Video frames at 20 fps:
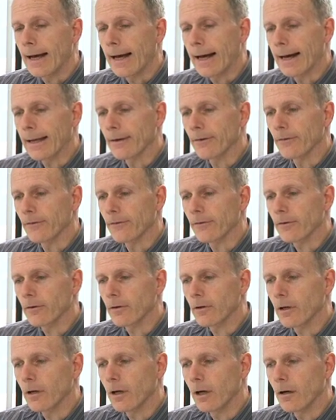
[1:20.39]
And
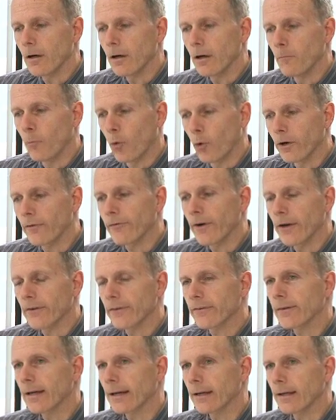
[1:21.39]
more
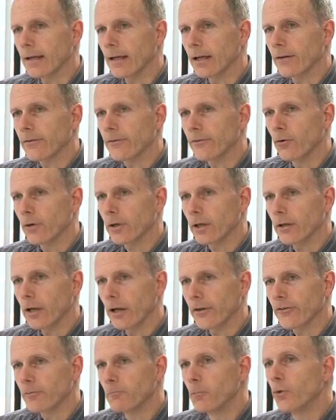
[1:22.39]
advanced techniques look at
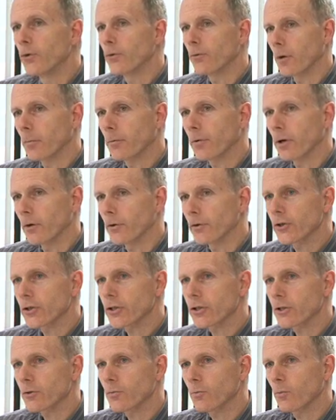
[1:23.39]
a smoother
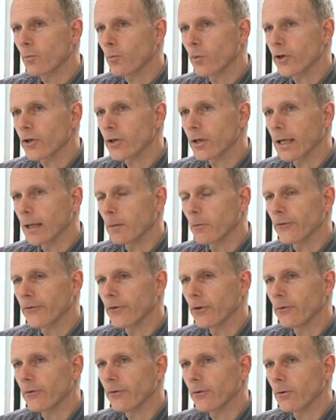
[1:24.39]
approach, which enables
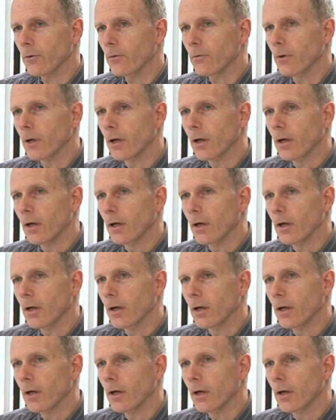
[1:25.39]
you to,